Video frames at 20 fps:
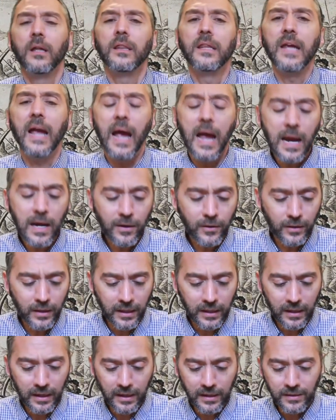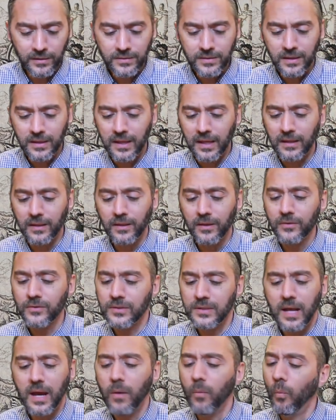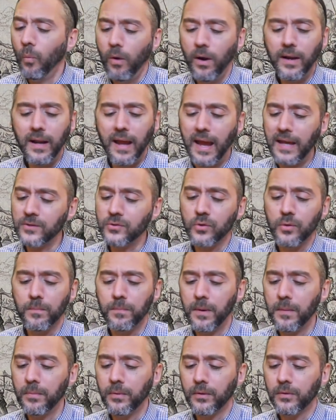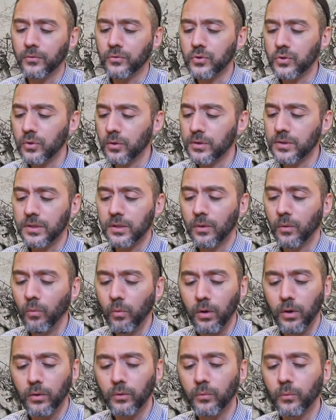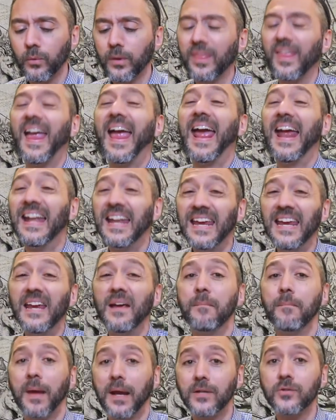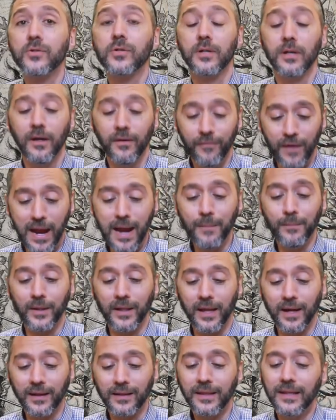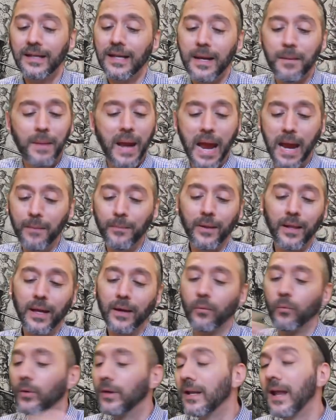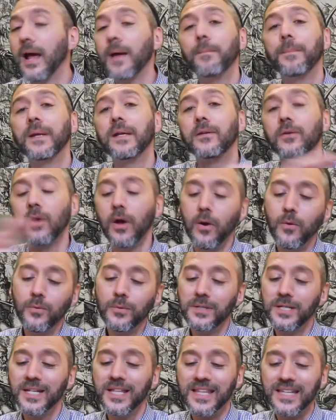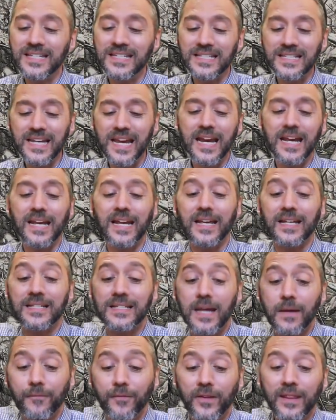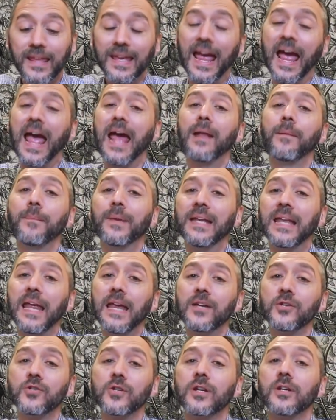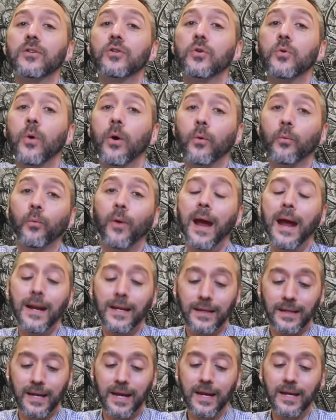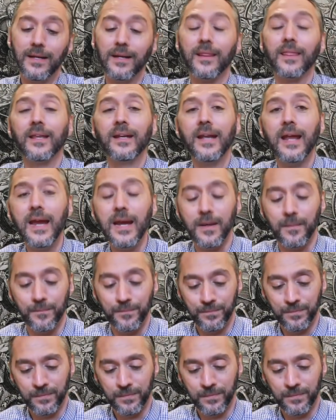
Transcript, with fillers: The irony is that there's not one extra biblical source in the world with any mention of Amalek. The name Amalek would not be known to this date except for the admonition to eradicate the name.